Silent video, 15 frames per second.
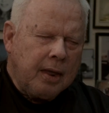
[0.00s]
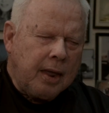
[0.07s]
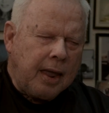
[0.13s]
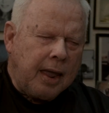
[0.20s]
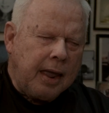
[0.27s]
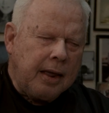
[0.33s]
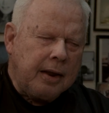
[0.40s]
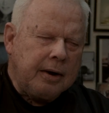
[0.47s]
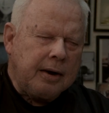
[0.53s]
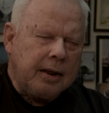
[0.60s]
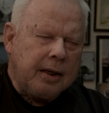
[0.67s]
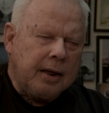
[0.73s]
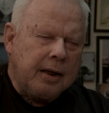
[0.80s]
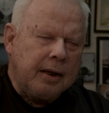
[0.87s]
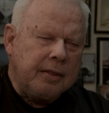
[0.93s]
And
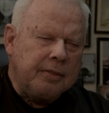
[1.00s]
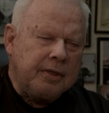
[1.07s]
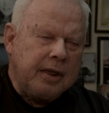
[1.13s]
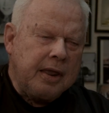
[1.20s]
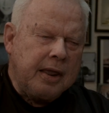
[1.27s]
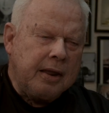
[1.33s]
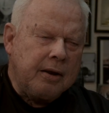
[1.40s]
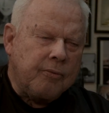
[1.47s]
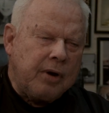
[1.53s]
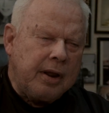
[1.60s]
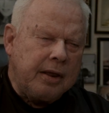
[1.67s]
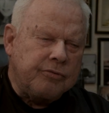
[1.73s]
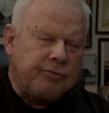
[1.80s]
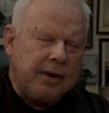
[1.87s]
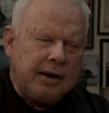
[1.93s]
the
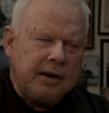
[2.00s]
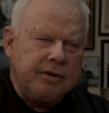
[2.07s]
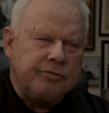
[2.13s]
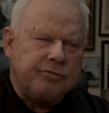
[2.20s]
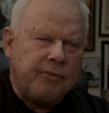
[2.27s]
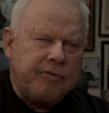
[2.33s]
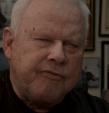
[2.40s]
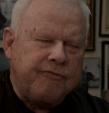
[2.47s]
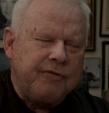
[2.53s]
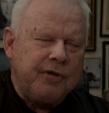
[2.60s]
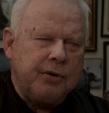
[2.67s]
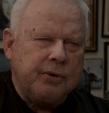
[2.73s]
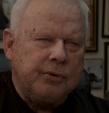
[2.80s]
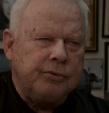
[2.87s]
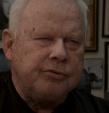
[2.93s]
Israelis
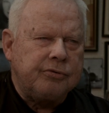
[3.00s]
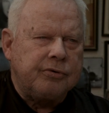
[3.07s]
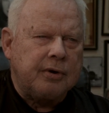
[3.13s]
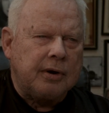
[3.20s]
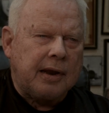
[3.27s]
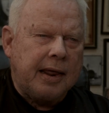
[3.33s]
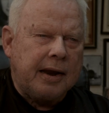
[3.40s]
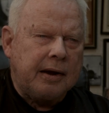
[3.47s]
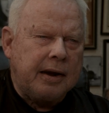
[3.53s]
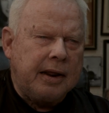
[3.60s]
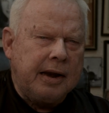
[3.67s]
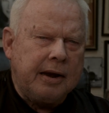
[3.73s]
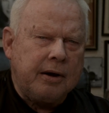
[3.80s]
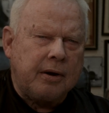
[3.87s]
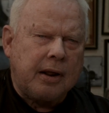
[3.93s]
refused to let
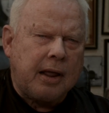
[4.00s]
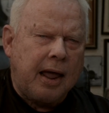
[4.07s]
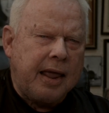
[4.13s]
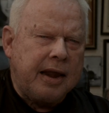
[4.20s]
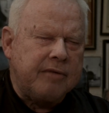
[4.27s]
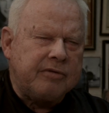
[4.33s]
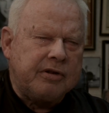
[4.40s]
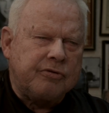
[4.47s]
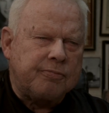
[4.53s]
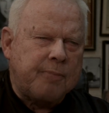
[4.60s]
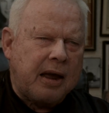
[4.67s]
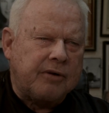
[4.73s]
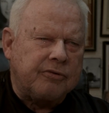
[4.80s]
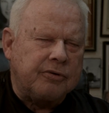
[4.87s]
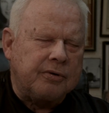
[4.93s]
any kind of
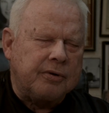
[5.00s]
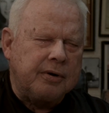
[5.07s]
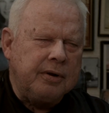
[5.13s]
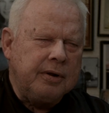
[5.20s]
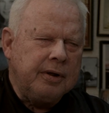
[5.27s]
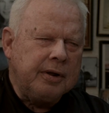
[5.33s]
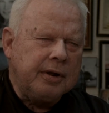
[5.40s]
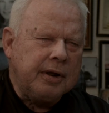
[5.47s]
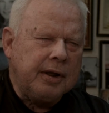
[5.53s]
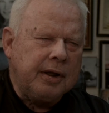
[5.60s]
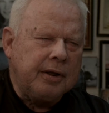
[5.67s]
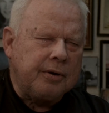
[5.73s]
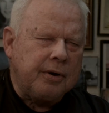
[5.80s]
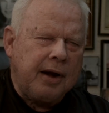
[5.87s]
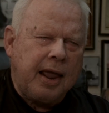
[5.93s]
inspection,
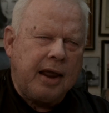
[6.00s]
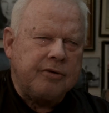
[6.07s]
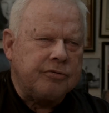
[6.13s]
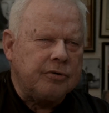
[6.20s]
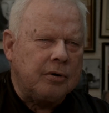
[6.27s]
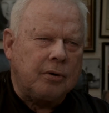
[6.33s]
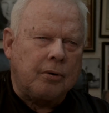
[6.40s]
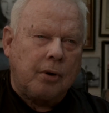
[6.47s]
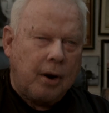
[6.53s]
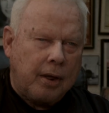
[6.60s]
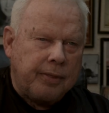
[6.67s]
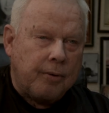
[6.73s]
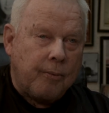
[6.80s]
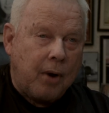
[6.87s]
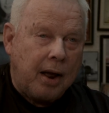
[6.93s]
international or
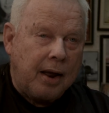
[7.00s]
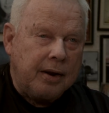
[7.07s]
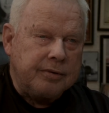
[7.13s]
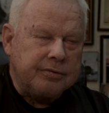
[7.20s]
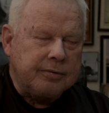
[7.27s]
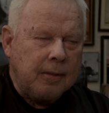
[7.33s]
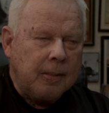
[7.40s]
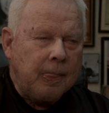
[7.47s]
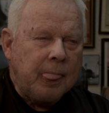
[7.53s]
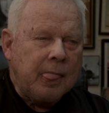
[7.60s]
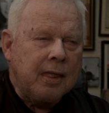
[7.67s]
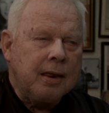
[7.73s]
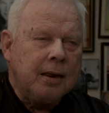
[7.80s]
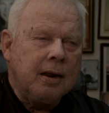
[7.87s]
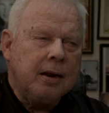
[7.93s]
otherwise.
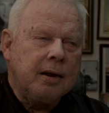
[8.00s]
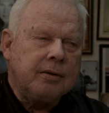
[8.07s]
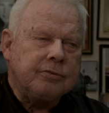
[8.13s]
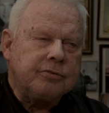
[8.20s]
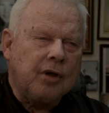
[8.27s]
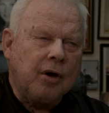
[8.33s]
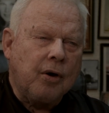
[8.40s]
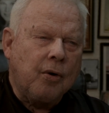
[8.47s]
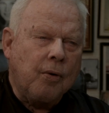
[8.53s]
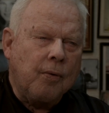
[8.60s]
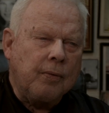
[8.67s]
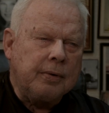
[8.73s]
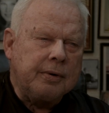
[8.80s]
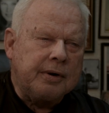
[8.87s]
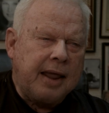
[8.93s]

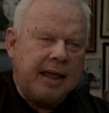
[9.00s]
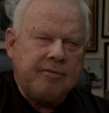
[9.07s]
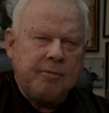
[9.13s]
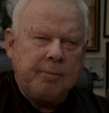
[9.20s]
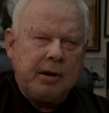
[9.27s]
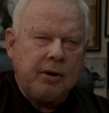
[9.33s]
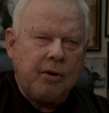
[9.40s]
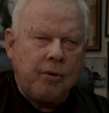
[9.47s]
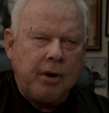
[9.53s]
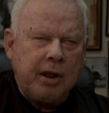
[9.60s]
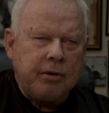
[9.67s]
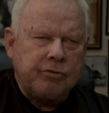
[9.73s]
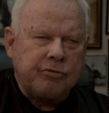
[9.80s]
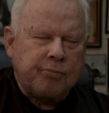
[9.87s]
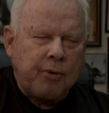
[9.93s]
So David
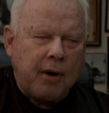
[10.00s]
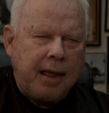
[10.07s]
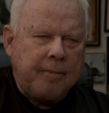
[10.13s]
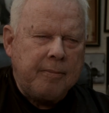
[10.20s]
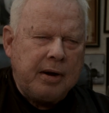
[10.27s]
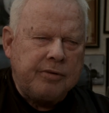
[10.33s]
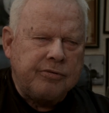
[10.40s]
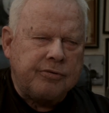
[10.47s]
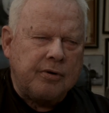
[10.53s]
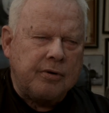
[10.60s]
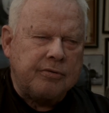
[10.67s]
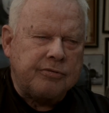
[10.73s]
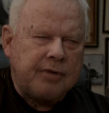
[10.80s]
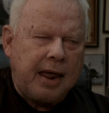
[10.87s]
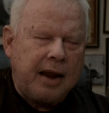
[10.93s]
Ben-Gurion, as prime minister,
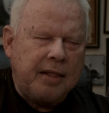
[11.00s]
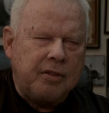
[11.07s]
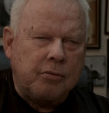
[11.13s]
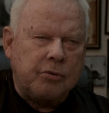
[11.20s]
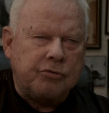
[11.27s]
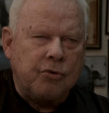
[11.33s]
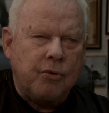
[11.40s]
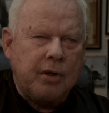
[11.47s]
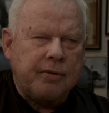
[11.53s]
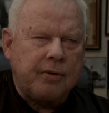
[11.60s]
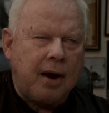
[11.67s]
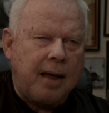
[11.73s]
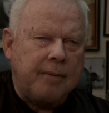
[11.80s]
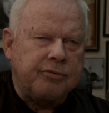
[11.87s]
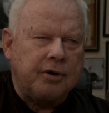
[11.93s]
decided there was no
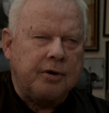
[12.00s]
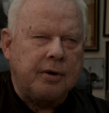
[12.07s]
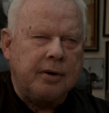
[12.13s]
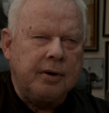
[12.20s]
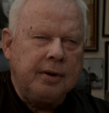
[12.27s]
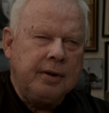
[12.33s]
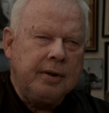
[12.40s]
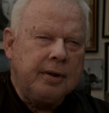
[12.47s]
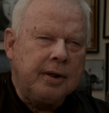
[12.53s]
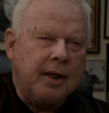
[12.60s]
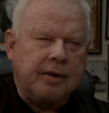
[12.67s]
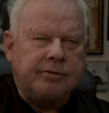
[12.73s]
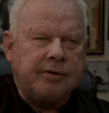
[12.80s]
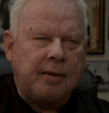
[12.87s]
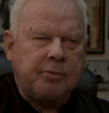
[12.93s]
other option
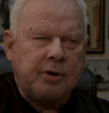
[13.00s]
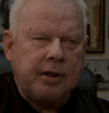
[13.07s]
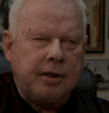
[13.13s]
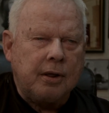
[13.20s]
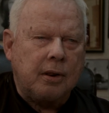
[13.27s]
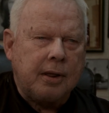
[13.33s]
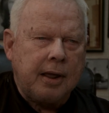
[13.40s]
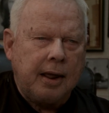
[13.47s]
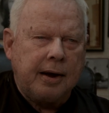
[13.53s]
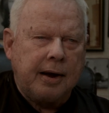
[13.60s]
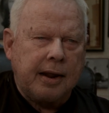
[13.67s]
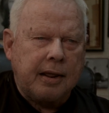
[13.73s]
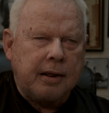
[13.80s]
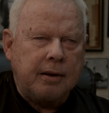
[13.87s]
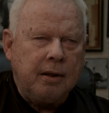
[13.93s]
except to kill
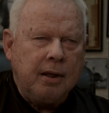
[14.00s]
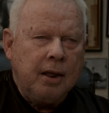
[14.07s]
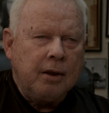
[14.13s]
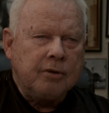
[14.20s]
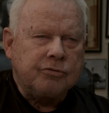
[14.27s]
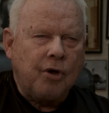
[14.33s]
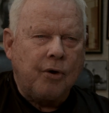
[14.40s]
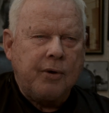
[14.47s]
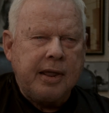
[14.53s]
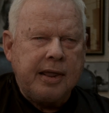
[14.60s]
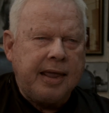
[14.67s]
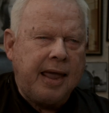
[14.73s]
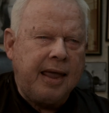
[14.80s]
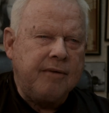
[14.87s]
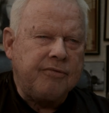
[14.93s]
Kennedy. So he
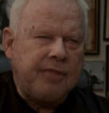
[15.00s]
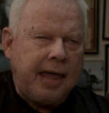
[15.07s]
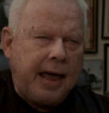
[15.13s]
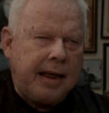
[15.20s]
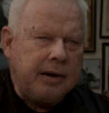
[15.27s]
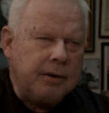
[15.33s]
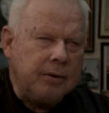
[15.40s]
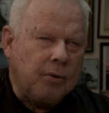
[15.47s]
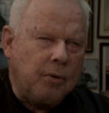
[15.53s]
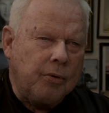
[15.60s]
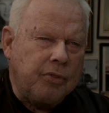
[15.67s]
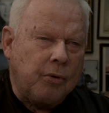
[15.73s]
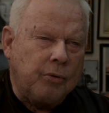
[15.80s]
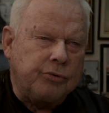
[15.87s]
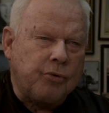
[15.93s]
gave
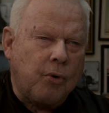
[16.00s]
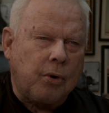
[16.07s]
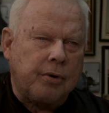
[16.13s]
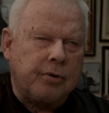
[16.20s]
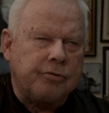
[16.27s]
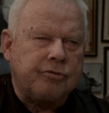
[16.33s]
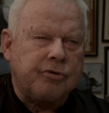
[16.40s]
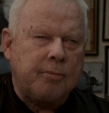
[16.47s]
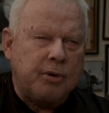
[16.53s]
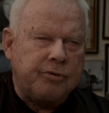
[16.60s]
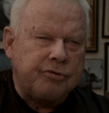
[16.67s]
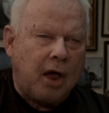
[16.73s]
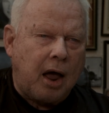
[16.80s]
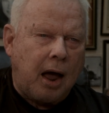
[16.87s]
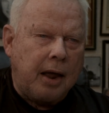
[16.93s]
those orders to
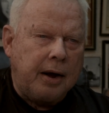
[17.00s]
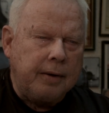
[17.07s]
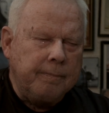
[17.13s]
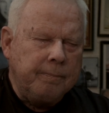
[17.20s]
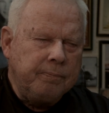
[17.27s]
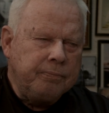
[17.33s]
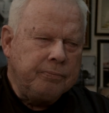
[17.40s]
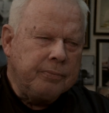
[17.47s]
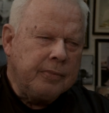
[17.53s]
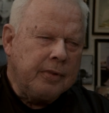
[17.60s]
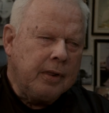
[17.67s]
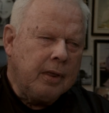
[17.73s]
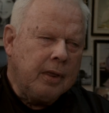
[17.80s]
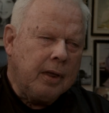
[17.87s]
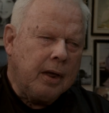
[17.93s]
Mossad
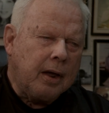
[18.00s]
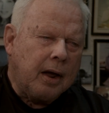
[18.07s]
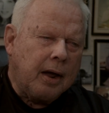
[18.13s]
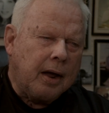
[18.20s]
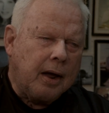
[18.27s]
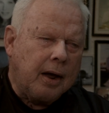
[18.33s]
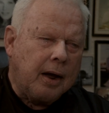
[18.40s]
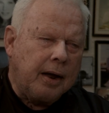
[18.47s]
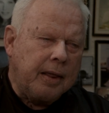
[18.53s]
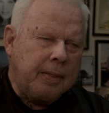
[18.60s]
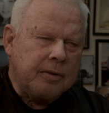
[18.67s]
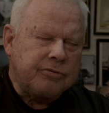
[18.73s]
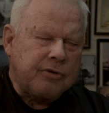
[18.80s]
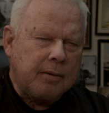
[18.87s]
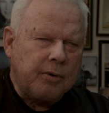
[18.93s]
in
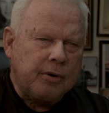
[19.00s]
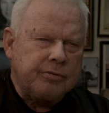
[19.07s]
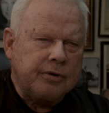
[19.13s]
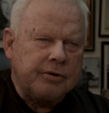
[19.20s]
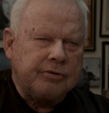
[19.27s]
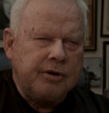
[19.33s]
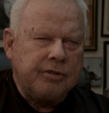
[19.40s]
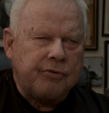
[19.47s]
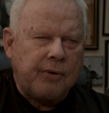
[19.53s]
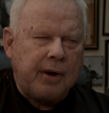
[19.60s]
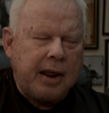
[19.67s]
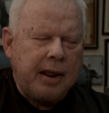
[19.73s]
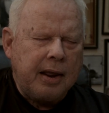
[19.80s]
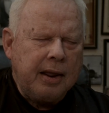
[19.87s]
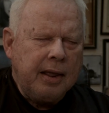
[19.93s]
the summer of
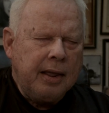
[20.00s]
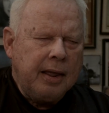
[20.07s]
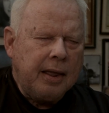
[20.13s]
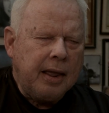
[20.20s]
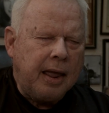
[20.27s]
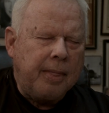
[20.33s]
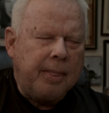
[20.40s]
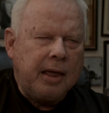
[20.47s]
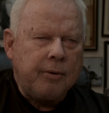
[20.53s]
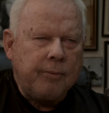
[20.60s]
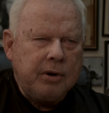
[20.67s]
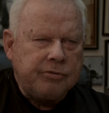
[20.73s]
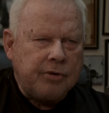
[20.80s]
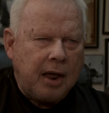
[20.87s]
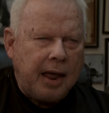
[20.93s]
'63, and then
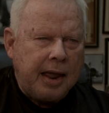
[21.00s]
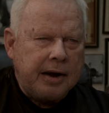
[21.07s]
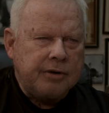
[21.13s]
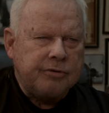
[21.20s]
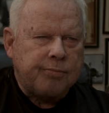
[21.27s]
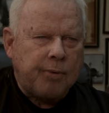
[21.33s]
resigned as